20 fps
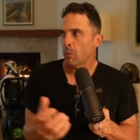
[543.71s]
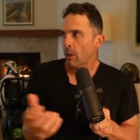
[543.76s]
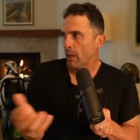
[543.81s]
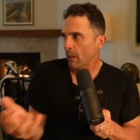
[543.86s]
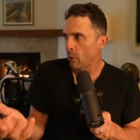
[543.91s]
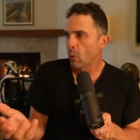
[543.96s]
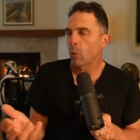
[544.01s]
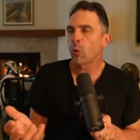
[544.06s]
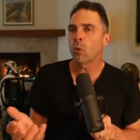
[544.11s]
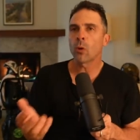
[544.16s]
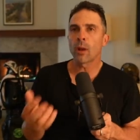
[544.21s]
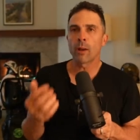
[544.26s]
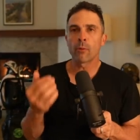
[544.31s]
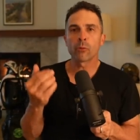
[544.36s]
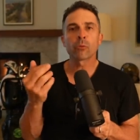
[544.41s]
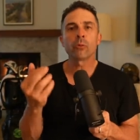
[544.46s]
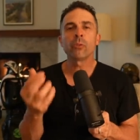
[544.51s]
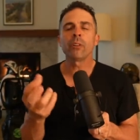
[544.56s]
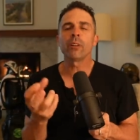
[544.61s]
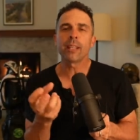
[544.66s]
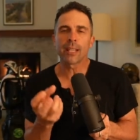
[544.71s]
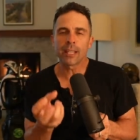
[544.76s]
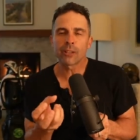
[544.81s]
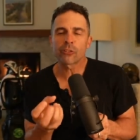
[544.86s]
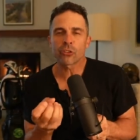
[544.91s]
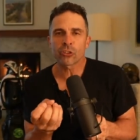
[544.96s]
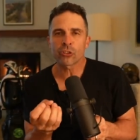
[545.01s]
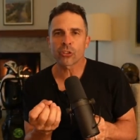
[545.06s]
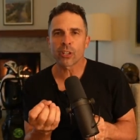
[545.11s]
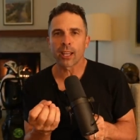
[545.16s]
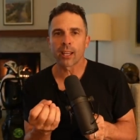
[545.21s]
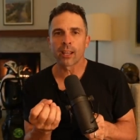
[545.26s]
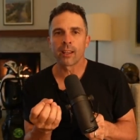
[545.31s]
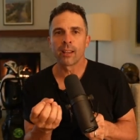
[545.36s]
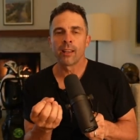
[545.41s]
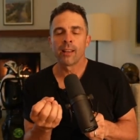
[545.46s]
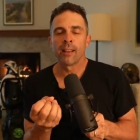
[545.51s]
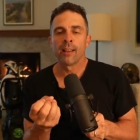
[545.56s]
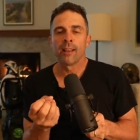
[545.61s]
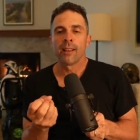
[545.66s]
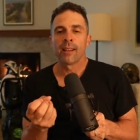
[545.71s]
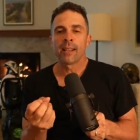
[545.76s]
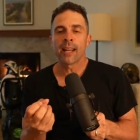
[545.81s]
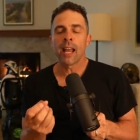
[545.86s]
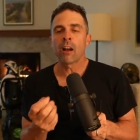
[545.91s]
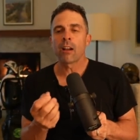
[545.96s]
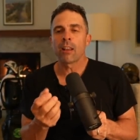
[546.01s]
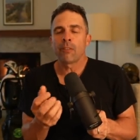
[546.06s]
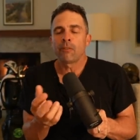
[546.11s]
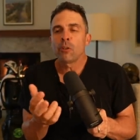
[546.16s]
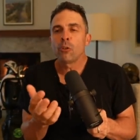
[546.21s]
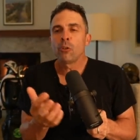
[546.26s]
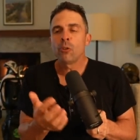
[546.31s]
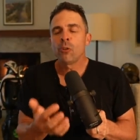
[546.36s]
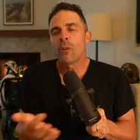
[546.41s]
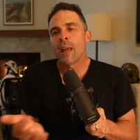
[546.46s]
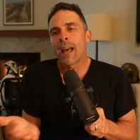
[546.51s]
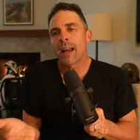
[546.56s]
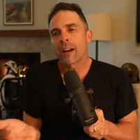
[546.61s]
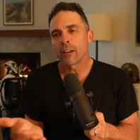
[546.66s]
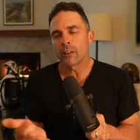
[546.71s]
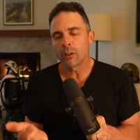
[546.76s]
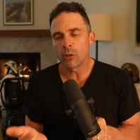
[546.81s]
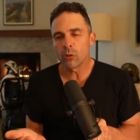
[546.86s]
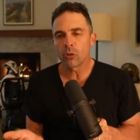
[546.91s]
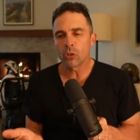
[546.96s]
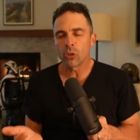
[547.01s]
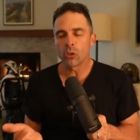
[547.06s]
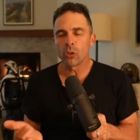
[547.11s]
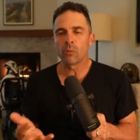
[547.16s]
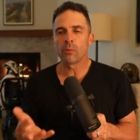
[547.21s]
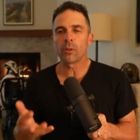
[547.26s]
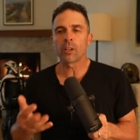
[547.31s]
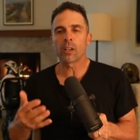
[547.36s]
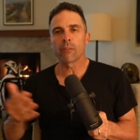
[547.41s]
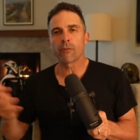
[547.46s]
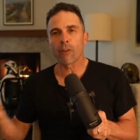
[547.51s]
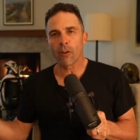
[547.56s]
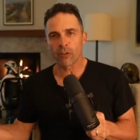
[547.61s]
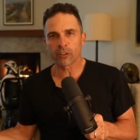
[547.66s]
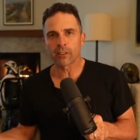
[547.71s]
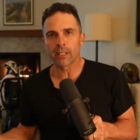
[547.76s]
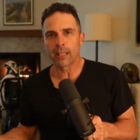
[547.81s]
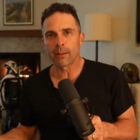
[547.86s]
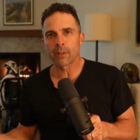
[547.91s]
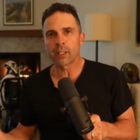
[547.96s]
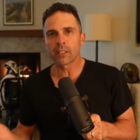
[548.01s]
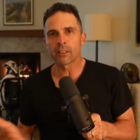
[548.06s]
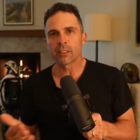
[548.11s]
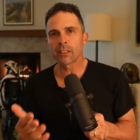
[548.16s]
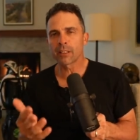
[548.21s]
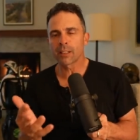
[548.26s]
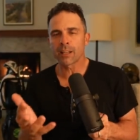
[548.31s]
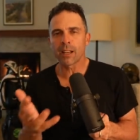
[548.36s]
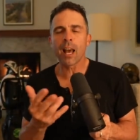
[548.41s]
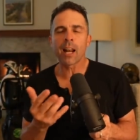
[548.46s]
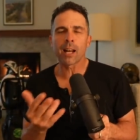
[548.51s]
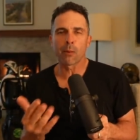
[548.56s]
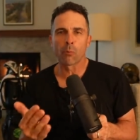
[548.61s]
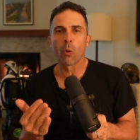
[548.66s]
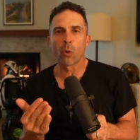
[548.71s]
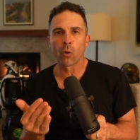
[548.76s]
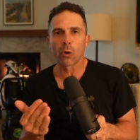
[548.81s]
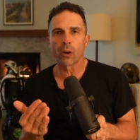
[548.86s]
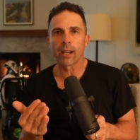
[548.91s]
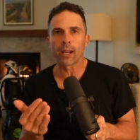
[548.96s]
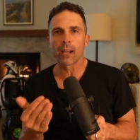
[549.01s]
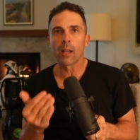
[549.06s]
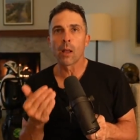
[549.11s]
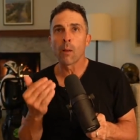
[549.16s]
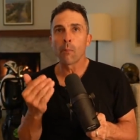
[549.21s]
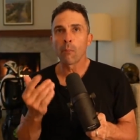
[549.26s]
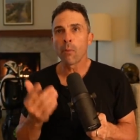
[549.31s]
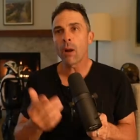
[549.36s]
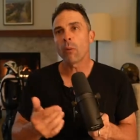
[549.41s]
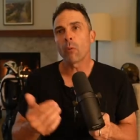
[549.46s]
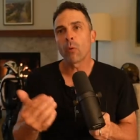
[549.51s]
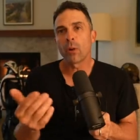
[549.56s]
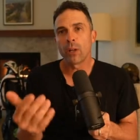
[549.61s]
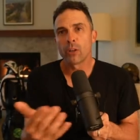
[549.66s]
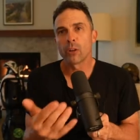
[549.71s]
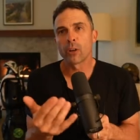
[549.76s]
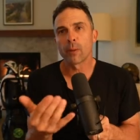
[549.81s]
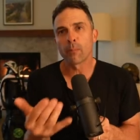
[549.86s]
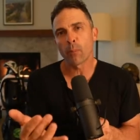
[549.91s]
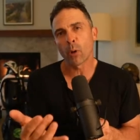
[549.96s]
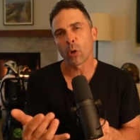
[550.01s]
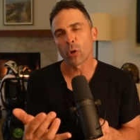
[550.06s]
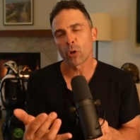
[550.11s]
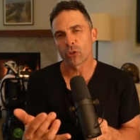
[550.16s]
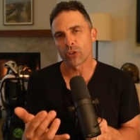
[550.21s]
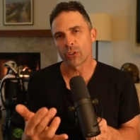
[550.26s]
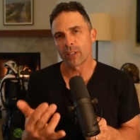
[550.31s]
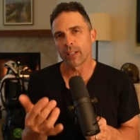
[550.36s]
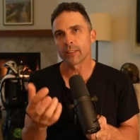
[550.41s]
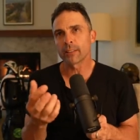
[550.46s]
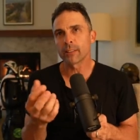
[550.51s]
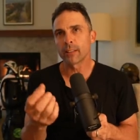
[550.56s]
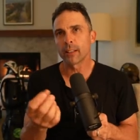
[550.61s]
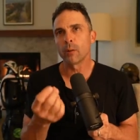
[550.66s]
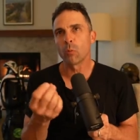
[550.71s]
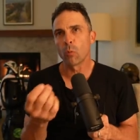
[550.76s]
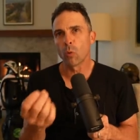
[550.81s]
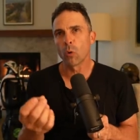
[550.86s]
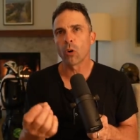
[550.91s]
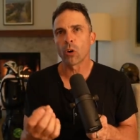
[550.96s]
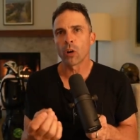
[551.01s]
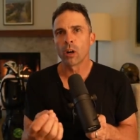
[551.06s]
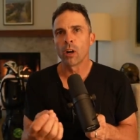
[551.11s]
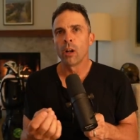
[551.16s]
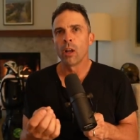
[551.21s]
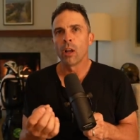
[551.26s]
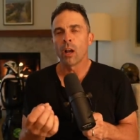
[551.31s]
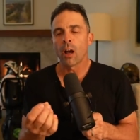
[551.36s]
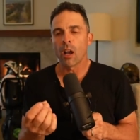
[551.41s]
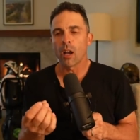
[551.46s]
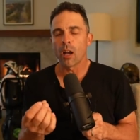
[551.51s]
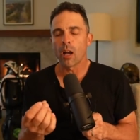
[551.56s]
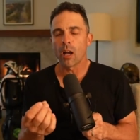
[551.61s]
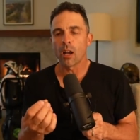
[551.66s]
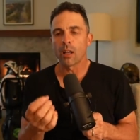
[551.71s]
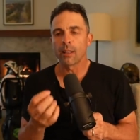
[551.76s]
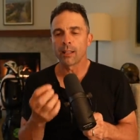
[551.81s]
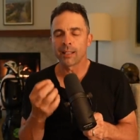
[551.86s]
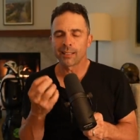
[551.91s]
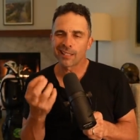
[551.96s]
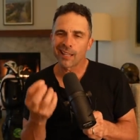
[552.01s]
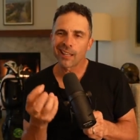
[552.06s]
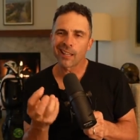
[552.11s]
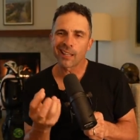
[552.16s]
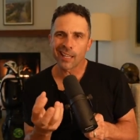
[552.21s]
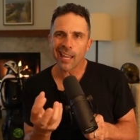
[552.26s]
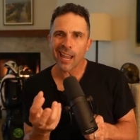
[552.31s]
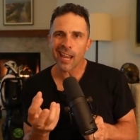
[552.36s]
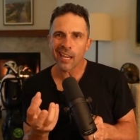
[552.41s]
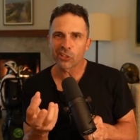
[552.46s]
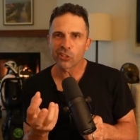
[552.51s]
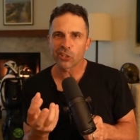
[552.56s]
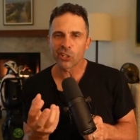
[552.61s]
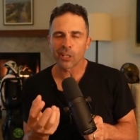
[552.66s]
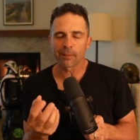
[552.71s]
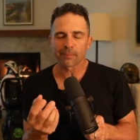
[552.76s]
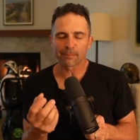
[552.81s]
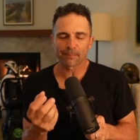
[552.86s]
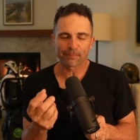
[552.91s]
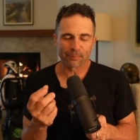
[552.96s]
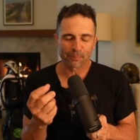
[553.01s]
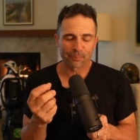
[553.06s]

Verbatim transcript: we're like, cool. And it was really interesting. Now, if you do that on YouTube, you're going to fall asleep because it's kind of boring. But when you're in person, it's a little more, uh, let's say, engaging.